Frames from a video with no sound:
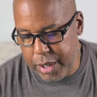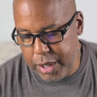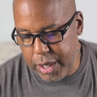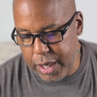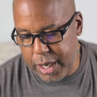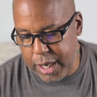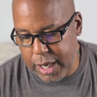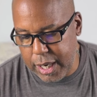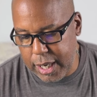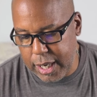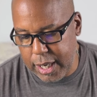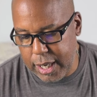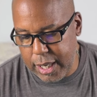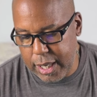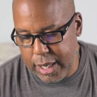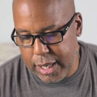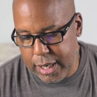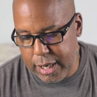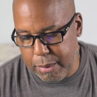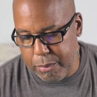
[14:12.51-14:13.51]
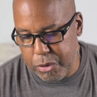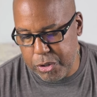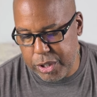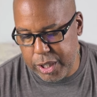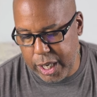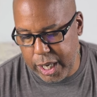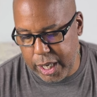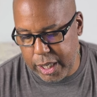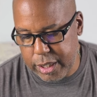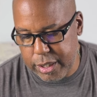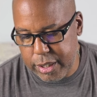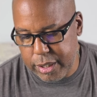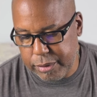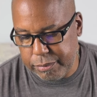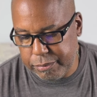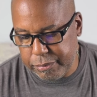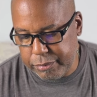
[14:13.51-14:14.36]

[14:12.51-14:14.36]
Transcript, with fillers: Number six,